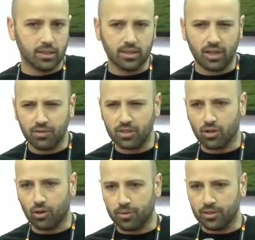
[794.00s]
service
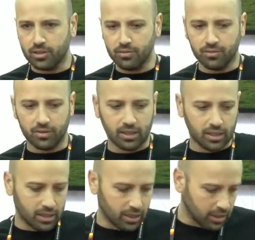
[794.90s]
cooperative
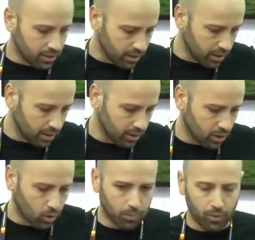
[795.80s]

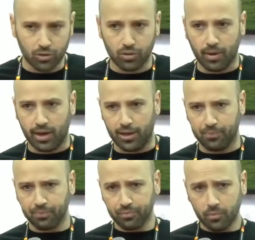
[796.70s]
composed by
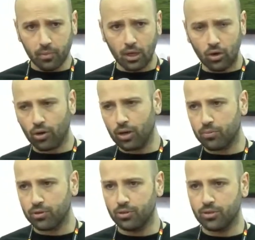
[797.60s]
local
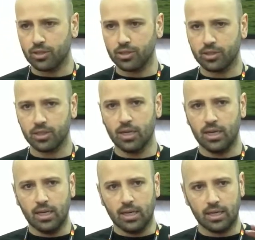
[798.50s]
producers,
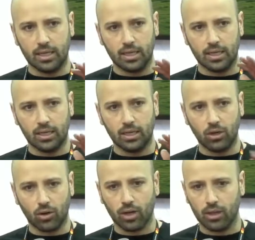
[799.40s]

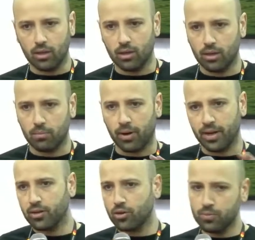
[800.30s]
local
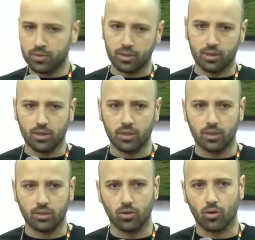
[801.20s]
buying groups,
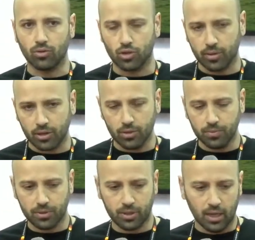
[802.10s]
so consumer
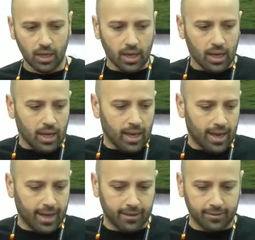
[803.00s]
groups,
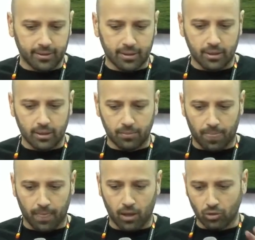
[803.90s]
and
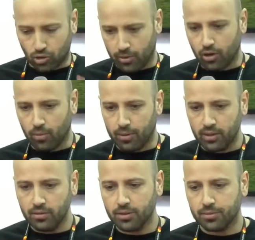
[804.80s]
consumer
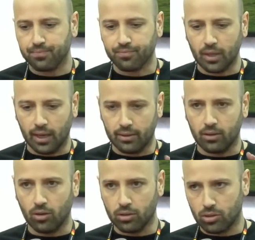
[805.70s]
cooperatives, and
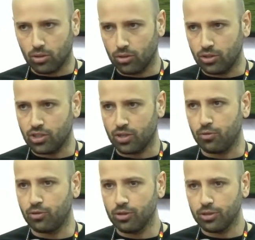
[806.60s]
also
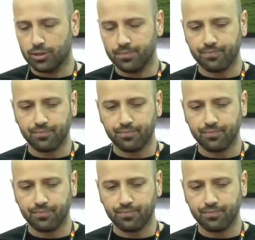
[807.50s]
distributors